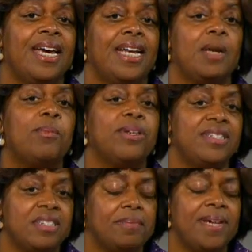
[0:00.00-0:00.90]
and I
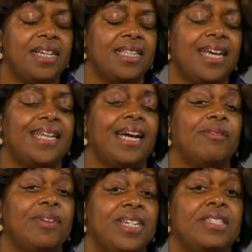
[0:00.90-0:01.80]
participated in that, and I
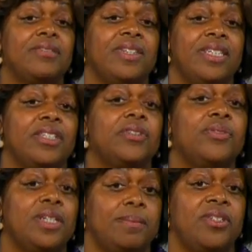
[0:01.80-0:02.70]
raised the religious
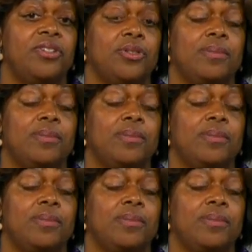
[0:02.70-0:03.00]
freedom issues.